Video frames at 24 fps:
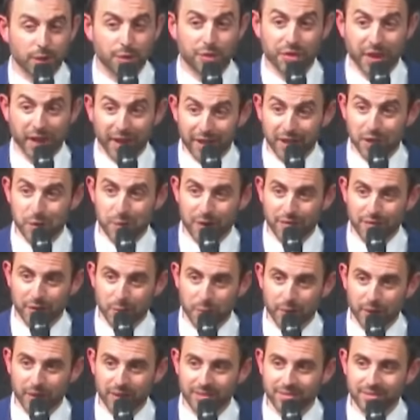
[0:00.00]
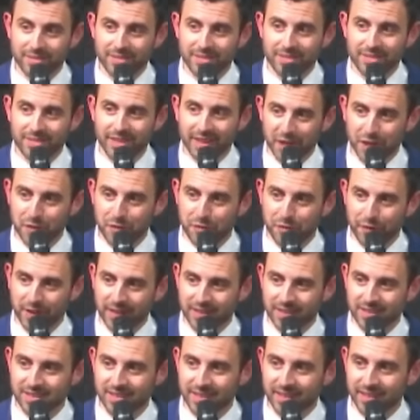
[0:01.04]
So thank you, everyone. Thank you for
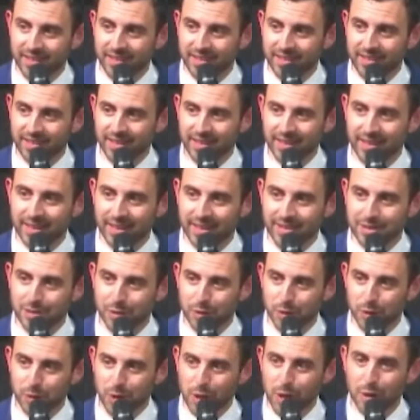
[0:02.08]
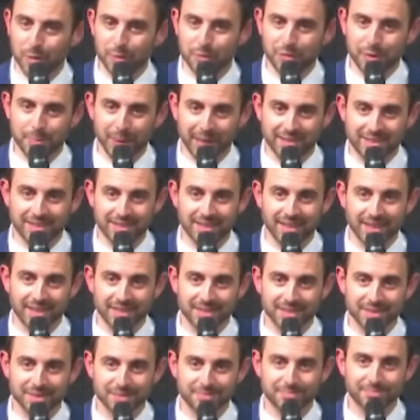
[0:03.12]
listening. And let's all hope for better
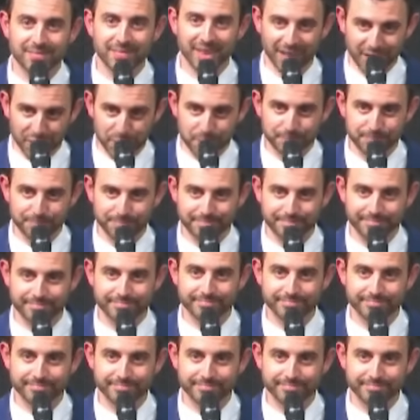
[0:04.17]
days. Thank you.